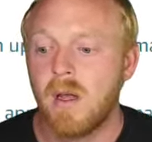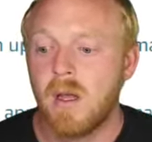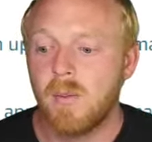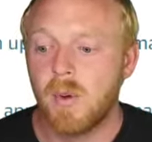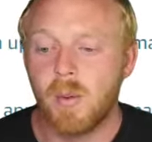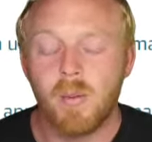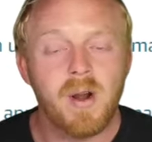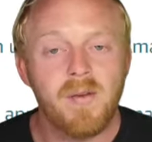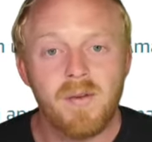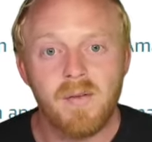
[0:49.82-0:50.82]
bumper
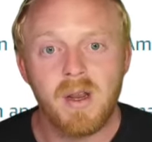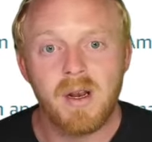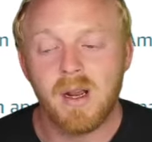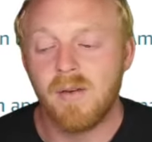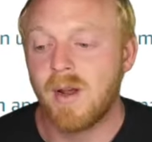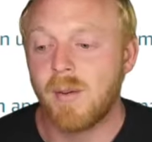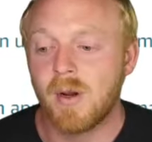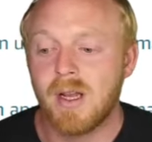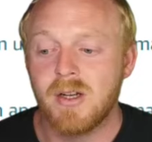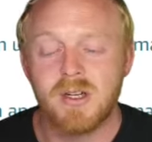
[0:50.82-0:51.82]
by 589
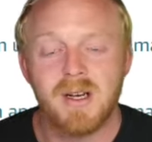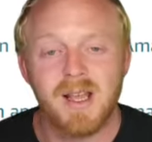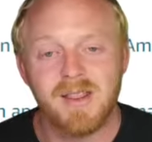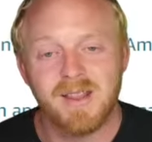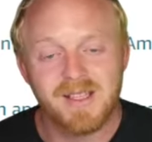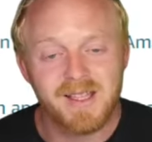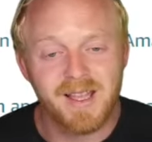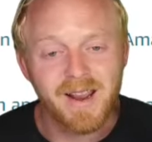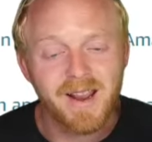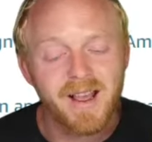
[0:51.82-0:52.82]
fabrication, and this
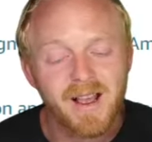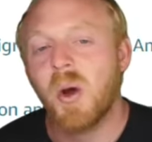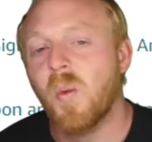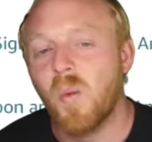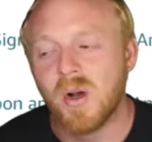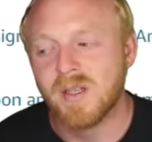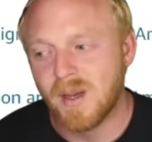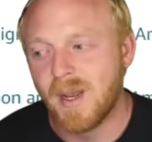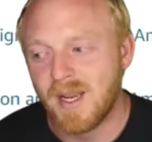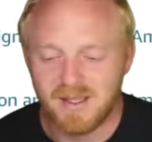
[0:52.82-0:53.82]
thing was
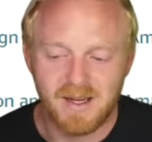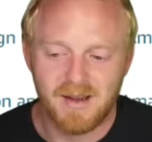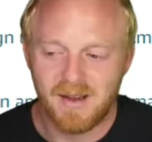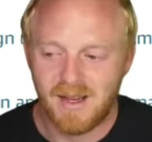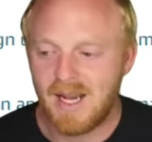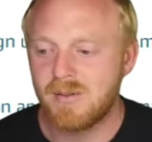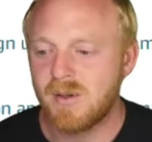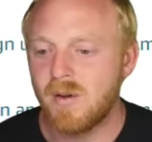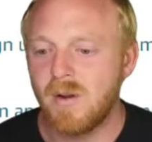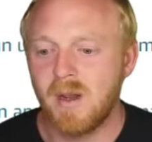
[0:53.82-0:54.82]
amazing.
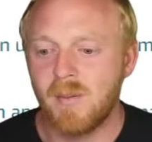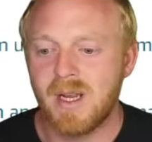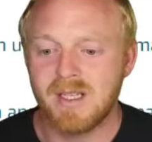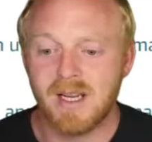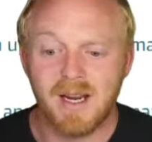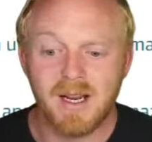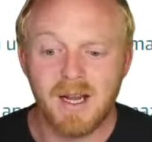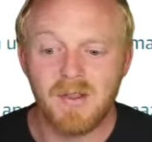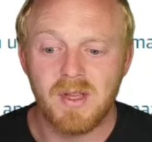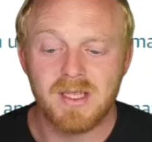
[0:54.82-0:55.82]
Absolutely amazing. I
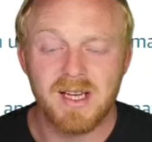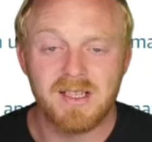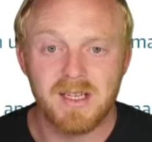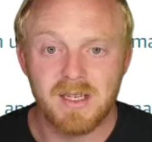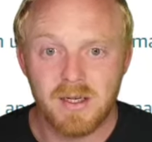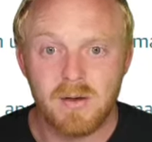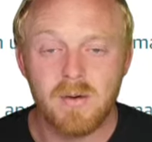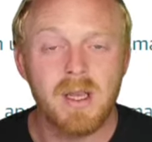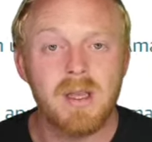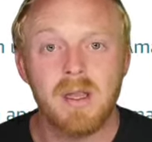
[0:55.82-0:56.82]
got this as a
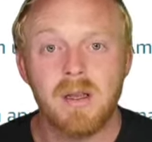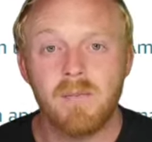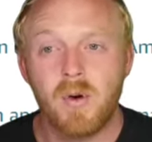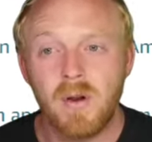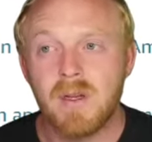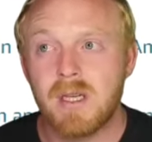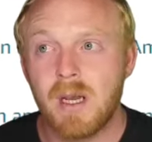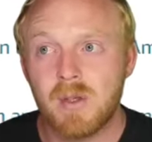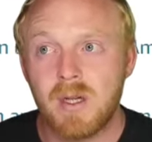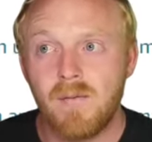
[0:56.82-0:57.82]
deal in the previous
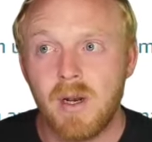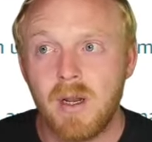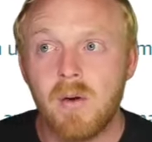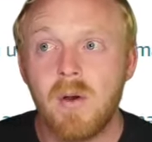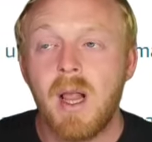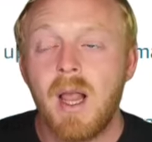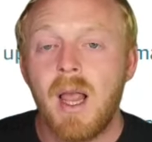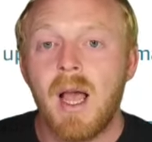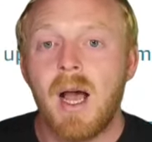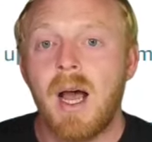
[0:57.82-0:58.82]
Amazon video.
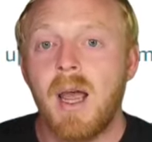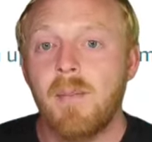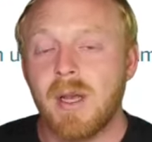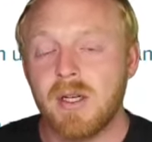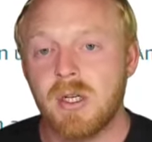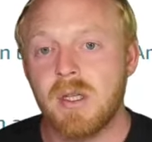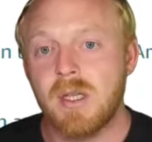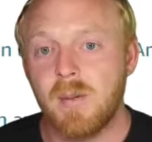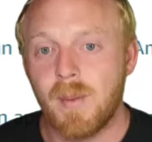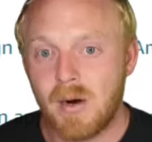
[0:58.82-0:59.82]
I mentioned
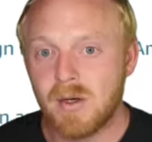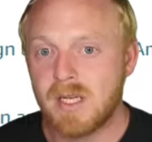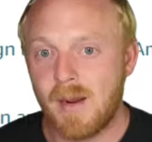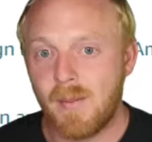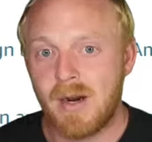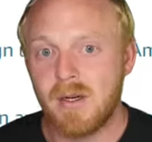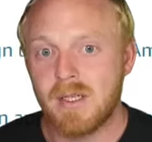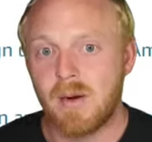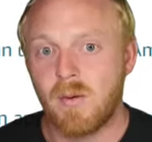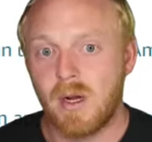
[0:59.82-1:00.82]
the power stack
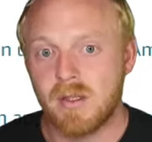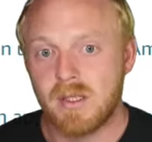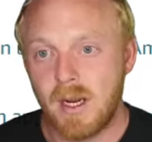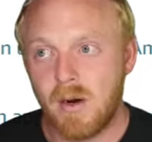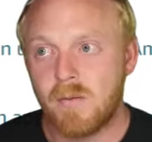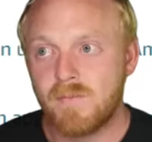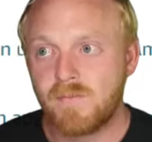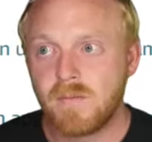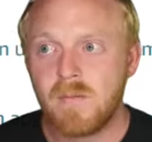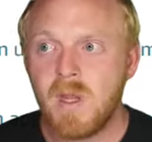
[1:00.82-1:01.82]
batteries that were on sale.
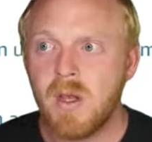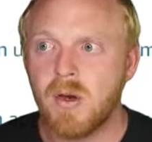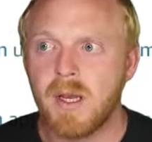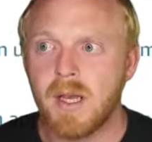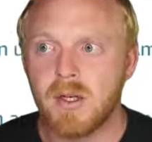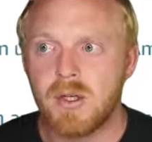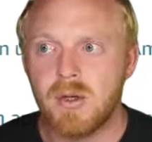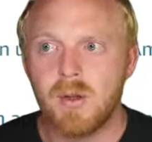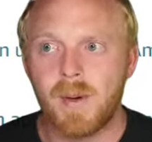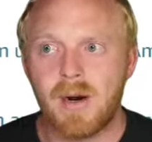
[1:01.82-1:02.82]
You could get
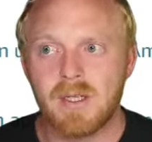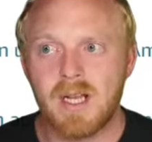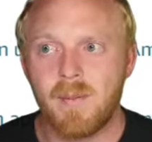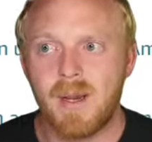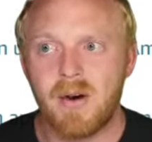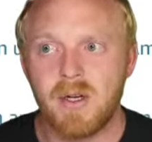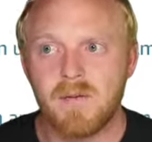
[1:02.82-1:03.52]
two of the power stack batteries